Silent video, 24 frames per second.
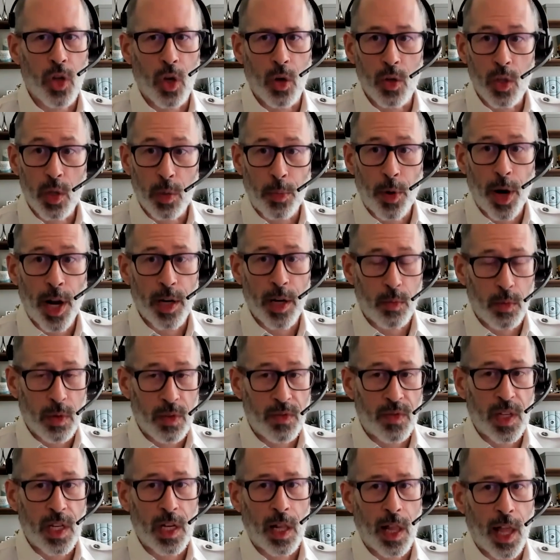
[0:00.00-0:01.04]
So it's a product
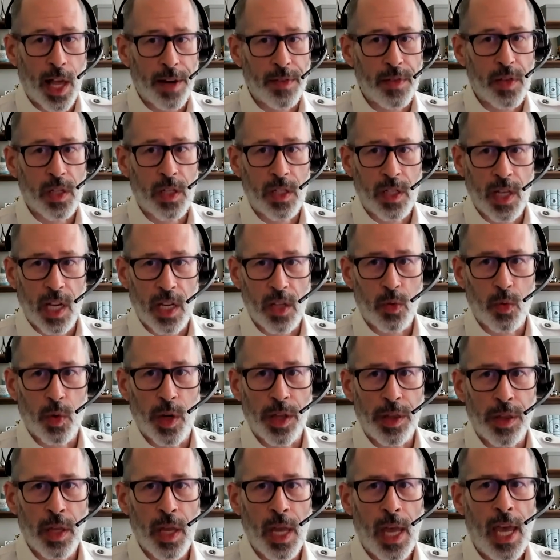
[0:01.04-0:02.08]
we've seen a lot of success
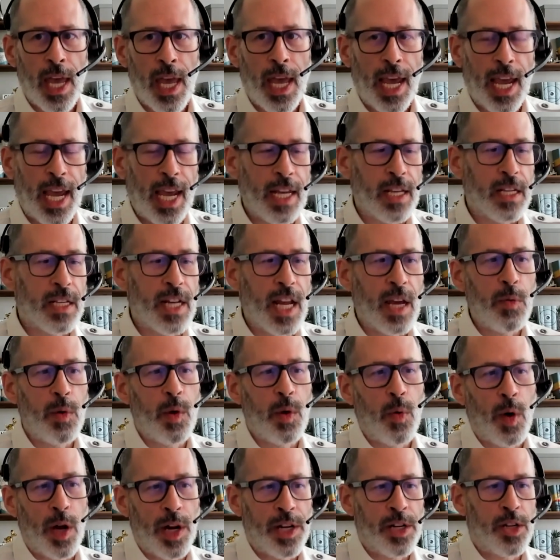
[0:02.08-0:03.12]
with. And today
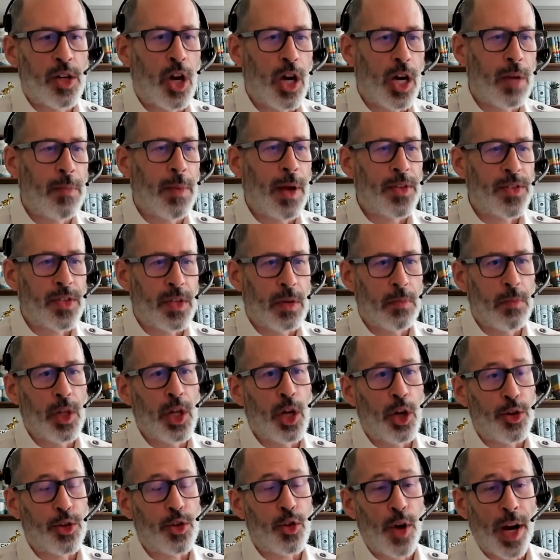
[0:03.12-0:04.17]
we want to talk about some
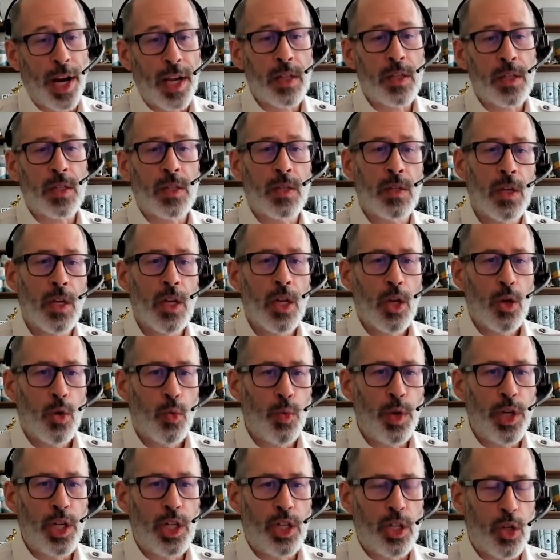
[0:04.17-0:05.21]
little tricks
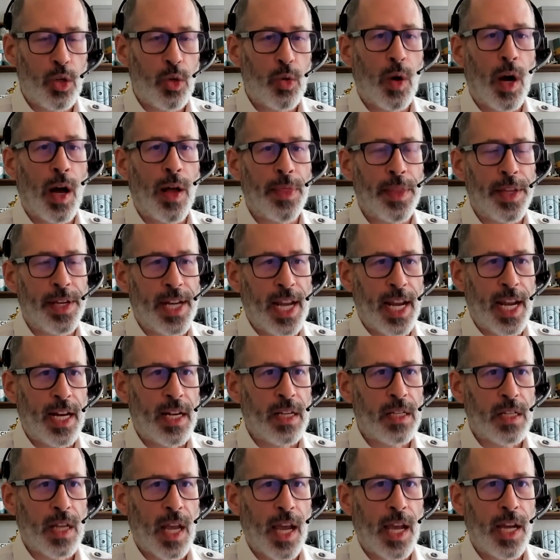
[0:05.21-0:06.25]
we do on the
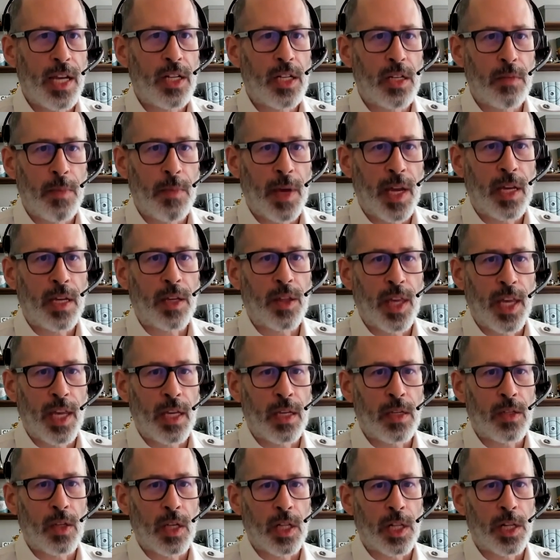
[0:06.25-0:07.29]
data side to make
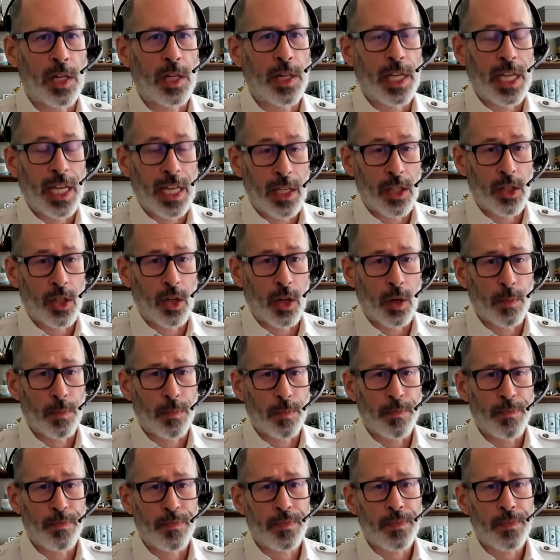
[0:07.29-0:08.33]
things a little easier.